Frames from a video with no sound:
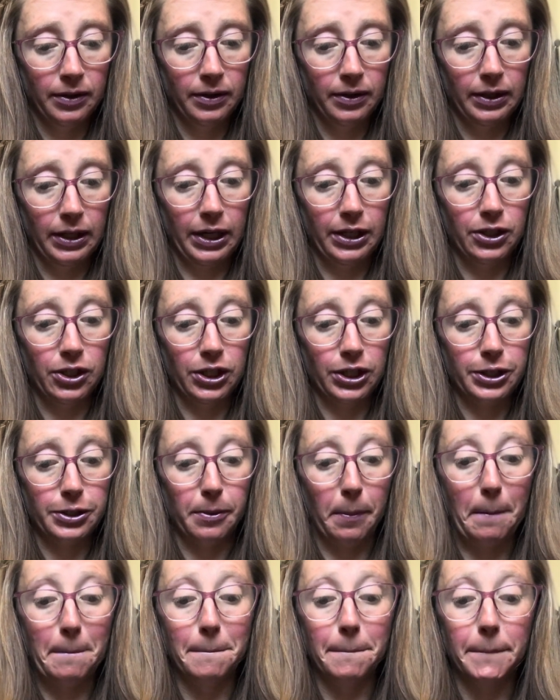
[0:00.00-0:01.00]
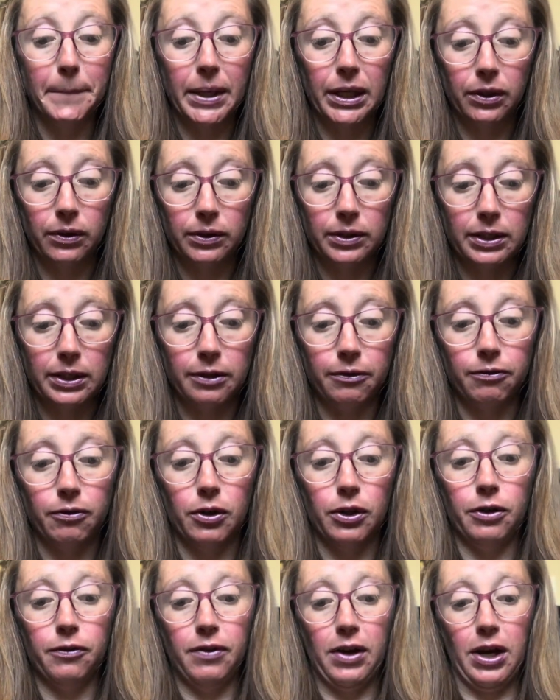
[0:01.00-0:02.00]
They just built it for
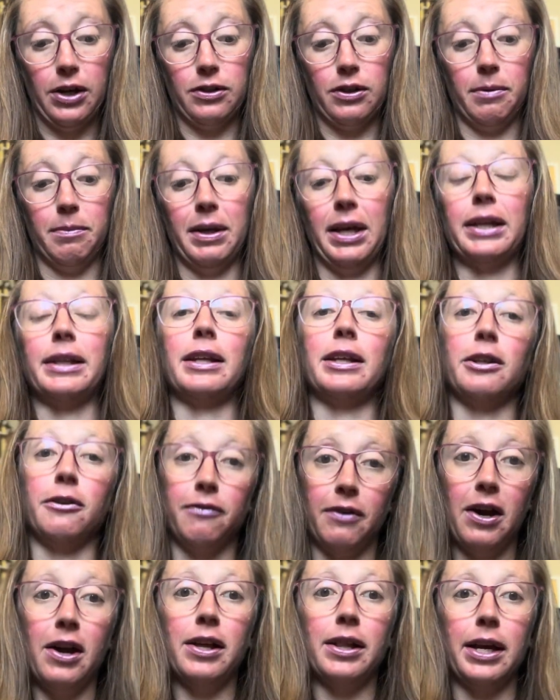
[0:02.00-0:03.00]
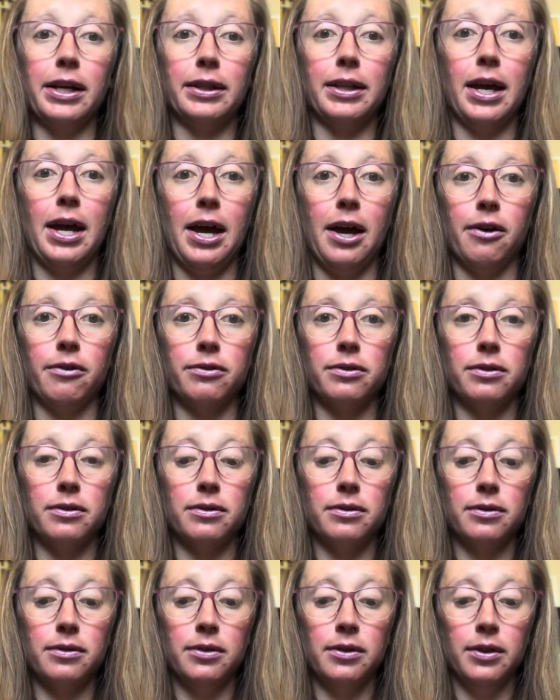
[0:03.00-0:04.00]
the fairy. So I'd be like, did the fairy like the house?
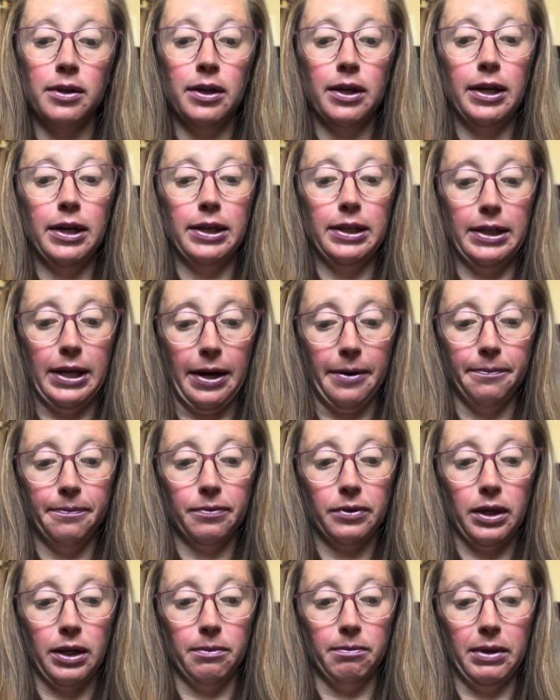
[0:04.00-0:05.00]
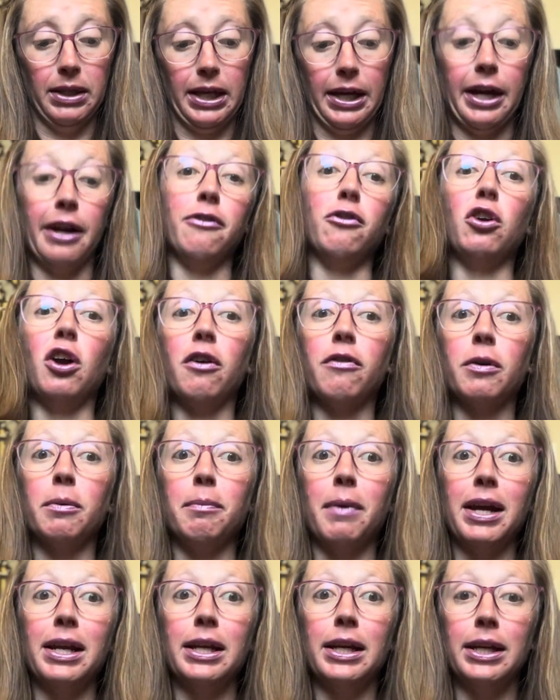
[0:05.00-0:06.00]
Yeah. And be like, have you ever
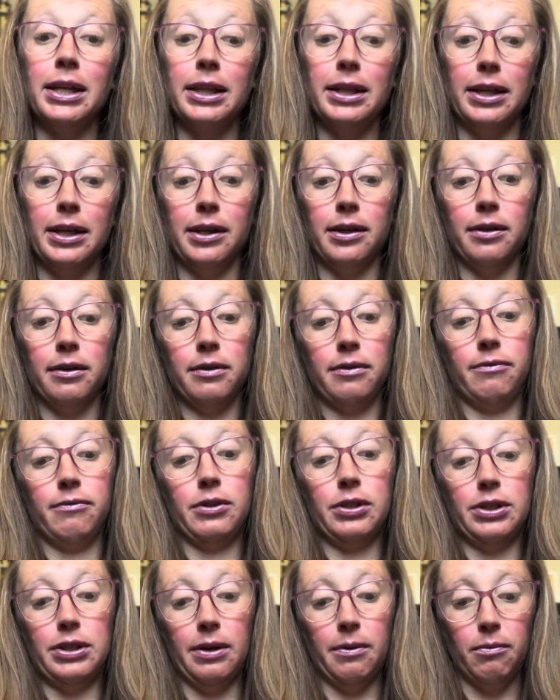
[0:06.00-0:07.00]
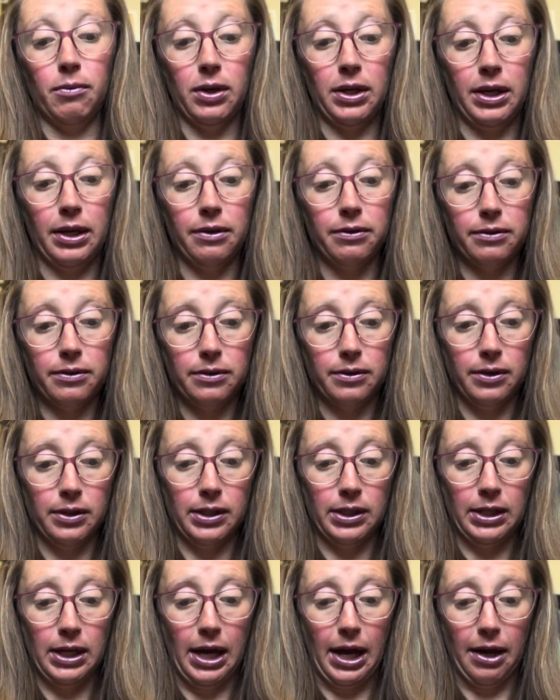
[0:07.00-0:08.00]
made anything for someone else?
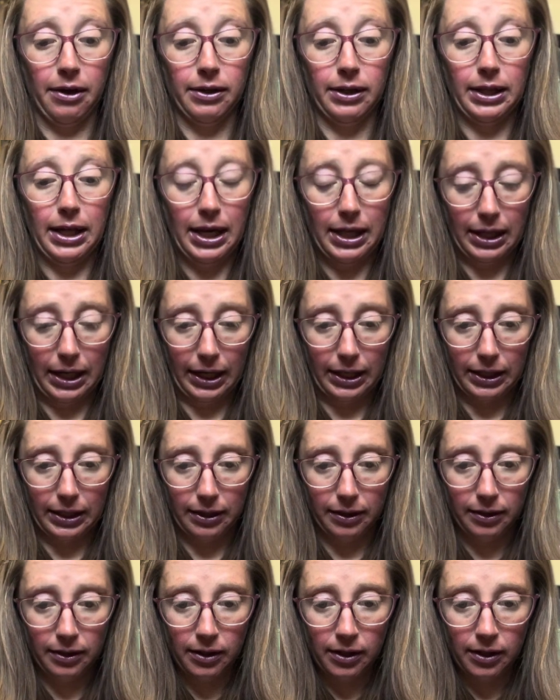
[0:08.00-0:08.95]
And how did they like it?